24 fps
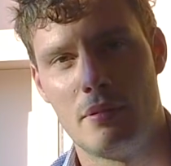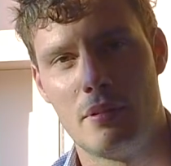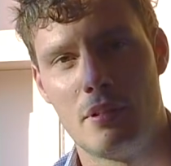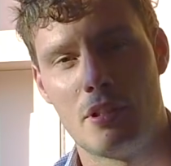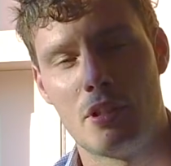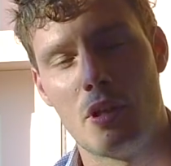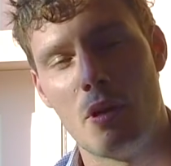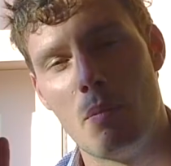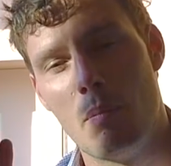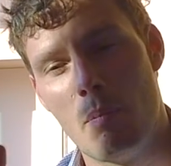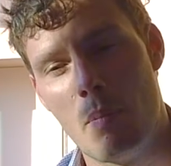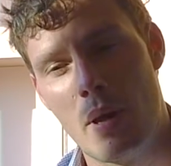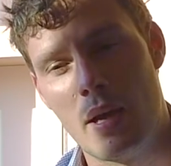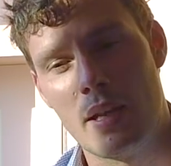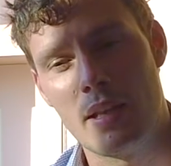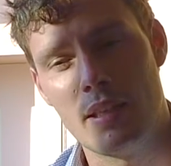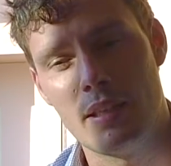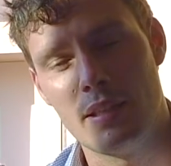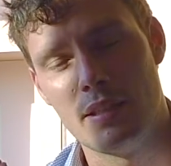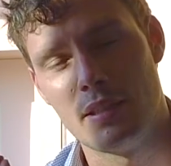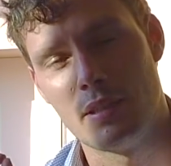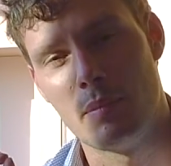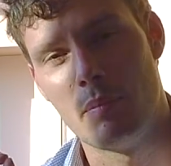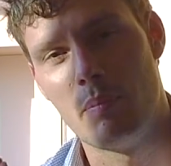So
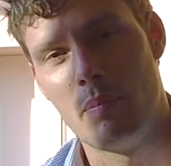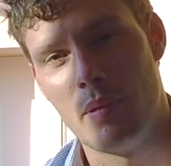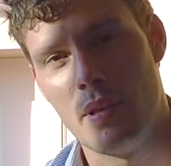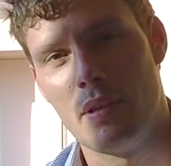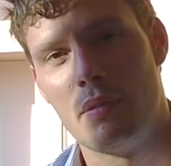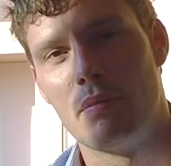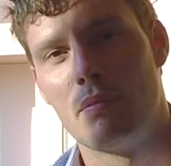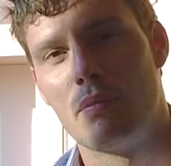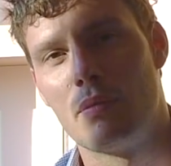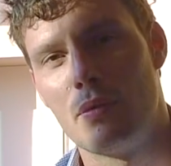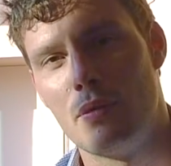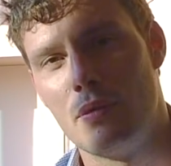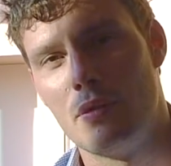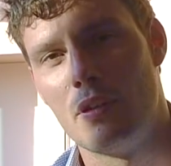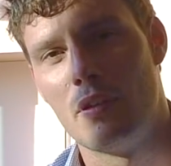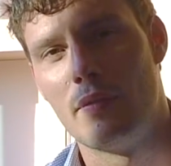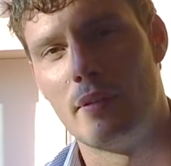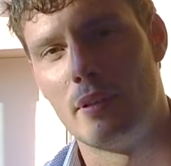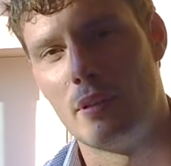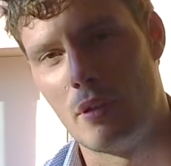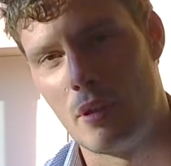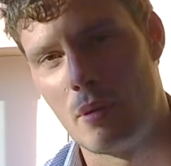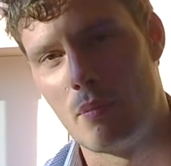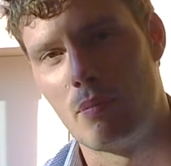money is a big root
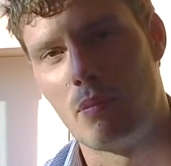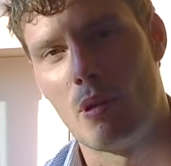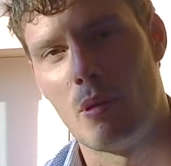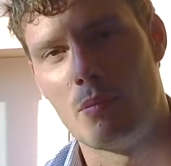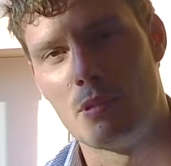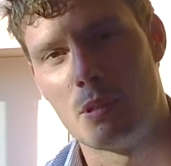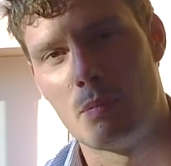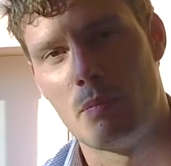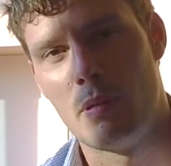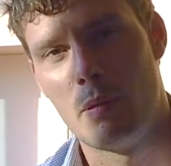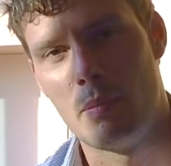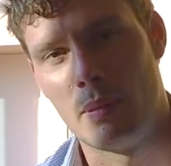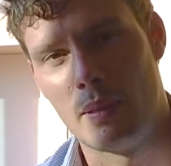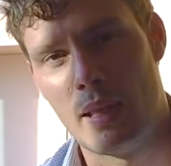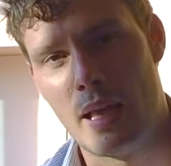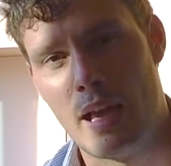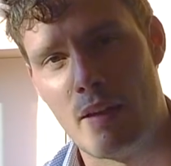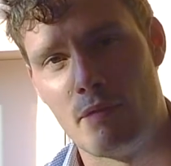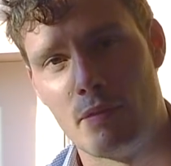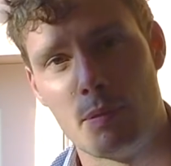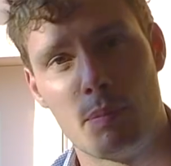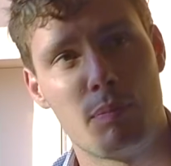of a lot of problems people have.